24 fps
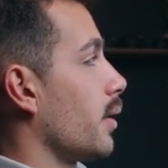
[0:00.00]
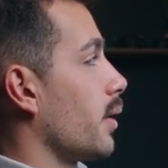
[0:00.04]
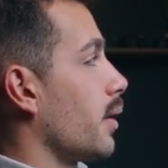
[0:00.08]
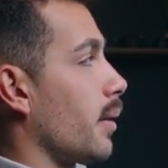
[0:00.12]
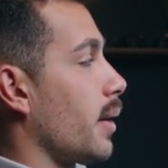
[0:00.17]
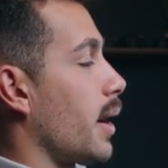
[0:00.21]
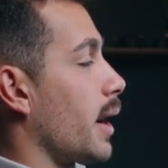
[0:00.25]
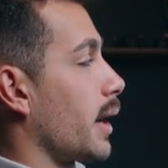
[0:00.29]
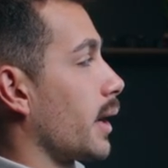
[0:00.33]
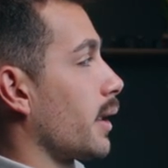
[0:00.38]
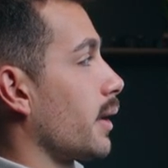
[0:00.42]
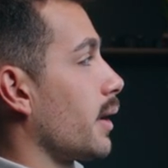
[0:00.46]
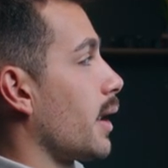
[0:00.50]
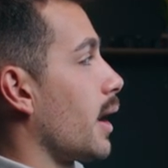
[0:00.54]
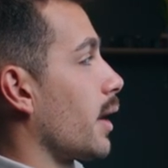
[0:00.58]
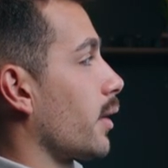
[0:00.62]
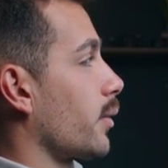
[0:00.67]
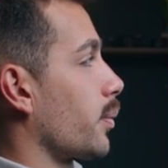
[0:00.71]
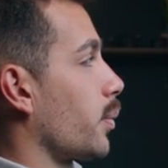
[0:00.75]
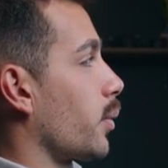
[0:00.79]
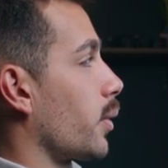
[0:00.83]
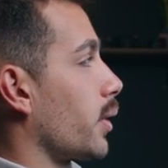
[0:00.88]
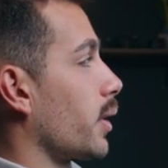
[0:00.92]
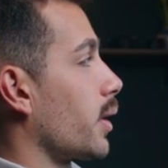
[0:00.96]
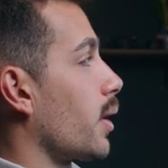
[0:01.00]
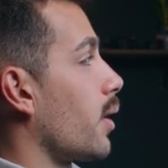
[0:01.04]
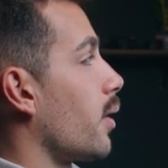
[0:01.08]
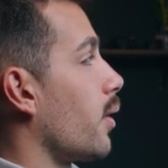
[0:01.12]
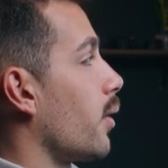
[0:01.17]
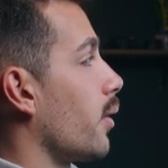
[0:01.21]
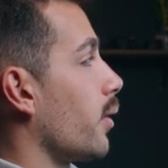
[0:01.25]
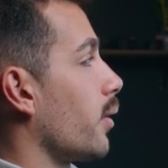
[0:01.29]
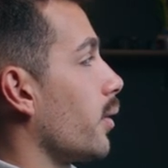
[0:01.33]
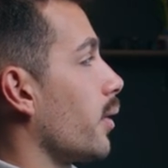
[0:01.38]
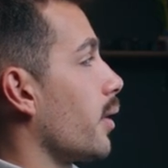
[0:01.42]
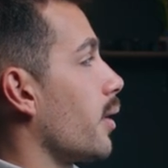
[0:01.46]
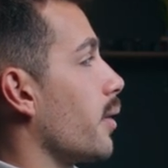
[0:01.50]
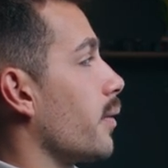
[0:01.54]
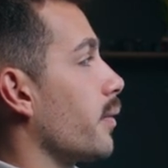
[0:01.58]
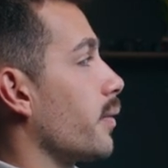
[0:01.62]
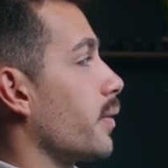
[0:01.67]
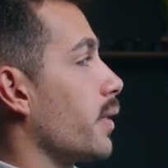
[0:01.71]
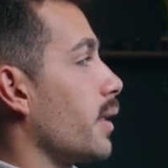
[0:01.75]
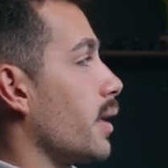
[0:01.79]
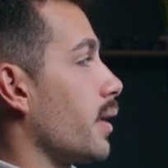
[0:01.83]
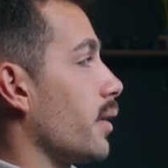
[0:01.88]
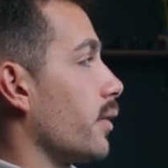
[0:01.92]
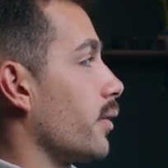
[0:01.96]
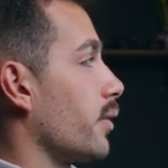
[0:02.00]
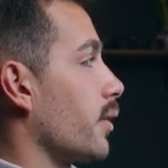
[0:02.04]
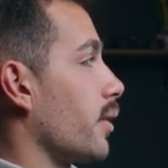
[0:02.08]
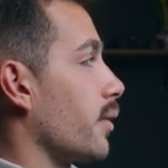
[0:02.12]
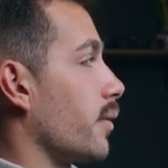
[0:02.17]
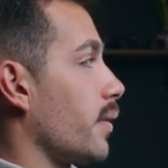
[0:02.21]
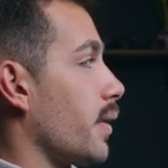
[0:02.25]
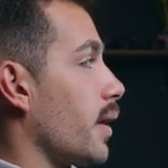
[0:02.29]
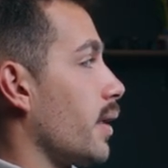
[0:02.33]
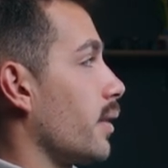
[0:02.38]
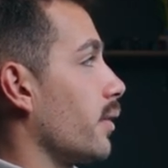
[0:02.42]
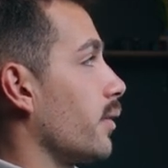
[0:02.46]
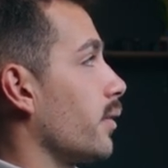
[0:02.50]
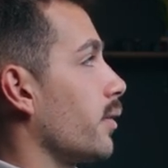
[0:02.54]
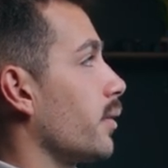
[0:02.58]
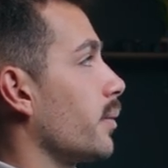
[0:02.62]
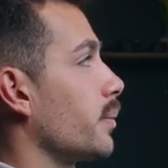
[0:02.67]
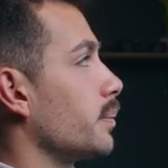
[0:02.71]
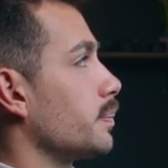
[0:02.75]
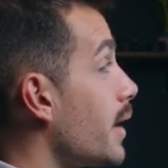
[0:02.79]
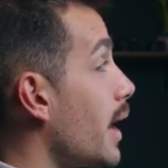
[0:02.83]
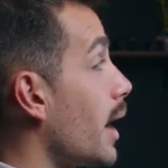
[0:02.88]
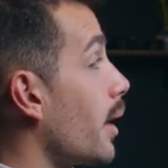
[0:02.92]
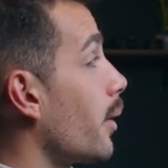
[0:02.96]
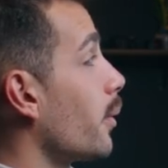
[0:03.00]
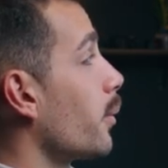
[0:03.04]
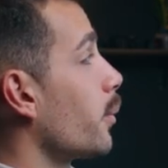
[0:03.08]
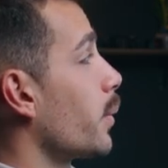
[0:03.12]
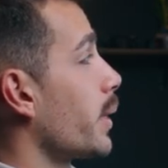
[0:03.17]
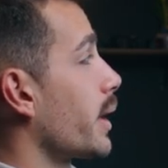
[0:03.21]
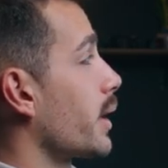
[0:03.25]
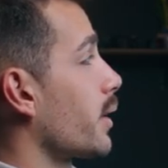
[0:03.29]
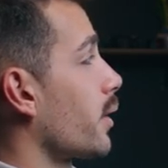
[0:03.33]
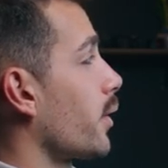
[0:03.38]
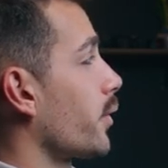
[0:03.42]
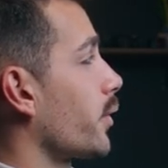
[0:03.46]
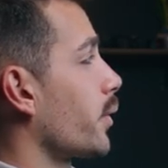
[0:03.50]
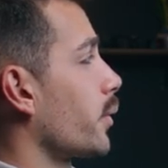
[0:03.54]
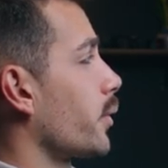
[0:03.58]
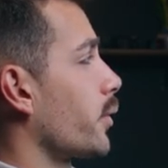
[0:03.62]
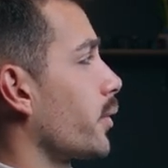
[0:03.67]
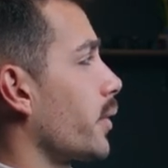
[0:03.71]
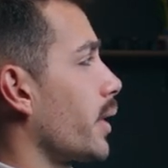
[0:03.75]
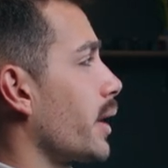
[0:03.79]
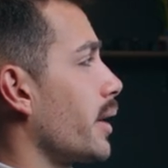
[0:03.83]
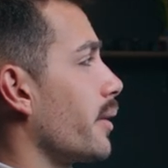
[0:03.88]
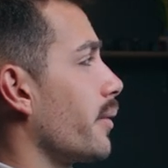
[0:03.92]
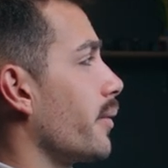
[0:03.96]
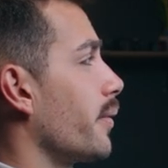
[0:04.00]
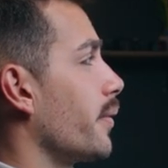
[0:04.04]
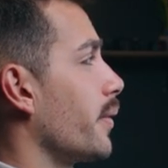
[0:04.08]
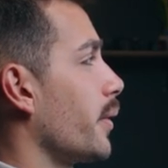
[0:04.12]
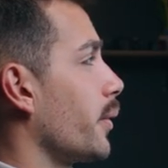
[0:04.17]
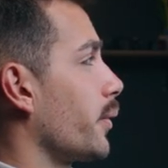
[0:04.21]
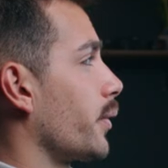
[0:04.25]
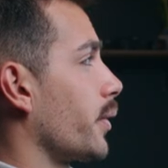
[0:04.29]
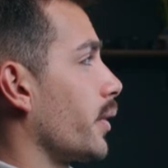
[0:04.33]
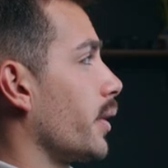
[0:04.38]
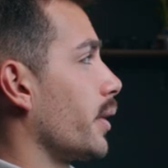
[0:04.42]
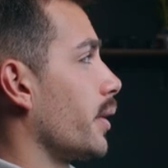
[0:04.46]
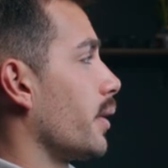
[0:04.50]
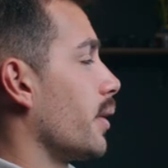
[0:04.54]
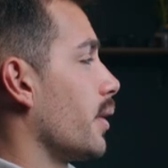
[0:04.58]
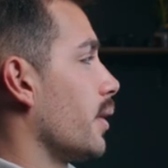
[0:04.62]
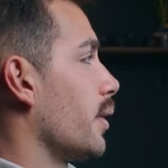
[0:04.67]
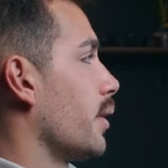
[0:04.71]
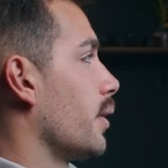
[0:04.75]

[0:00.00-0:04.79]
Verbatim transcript: Uh, I can export all of these events. Now we could also create a filter.